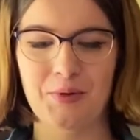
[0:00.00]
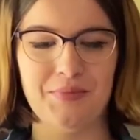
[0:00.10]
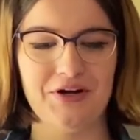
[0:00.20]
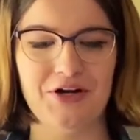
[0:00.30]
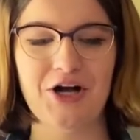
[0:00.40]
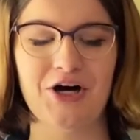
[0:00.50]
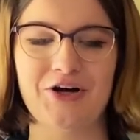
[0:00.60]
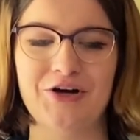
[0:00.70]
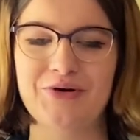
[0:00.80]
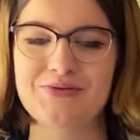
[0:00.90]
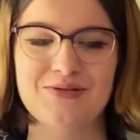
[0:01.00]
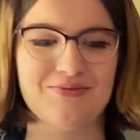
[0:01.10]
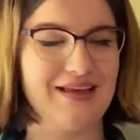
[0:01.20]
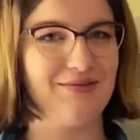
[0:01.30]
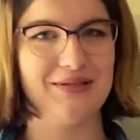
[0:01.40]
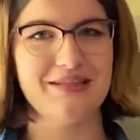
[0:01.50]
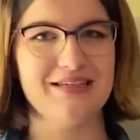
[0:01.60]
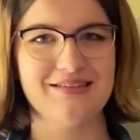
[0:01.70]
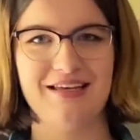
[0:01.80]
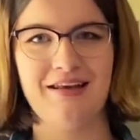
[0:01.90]
Americanos with
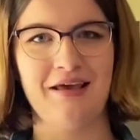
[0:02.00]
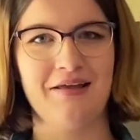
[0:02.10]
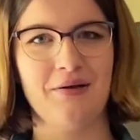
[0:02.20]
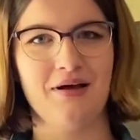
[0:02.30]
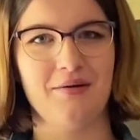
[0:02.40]
this in it